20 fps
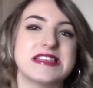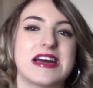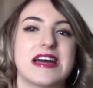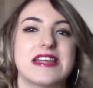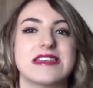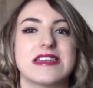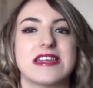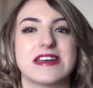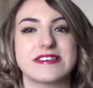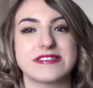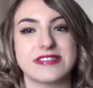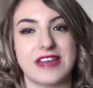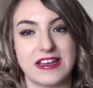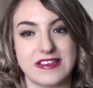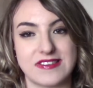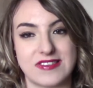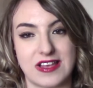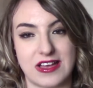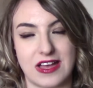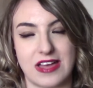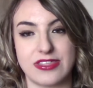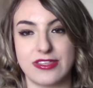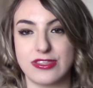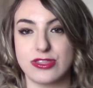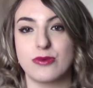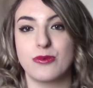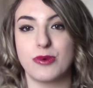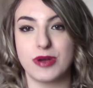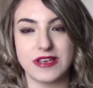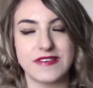and like that is like I
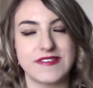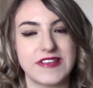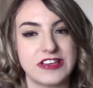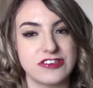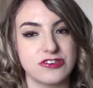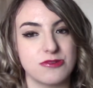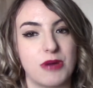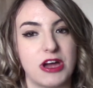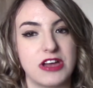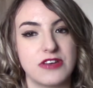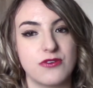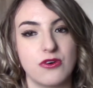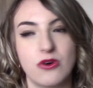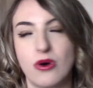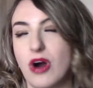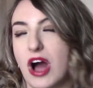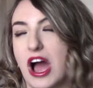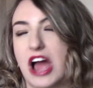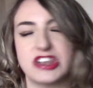think the worst age to buy for.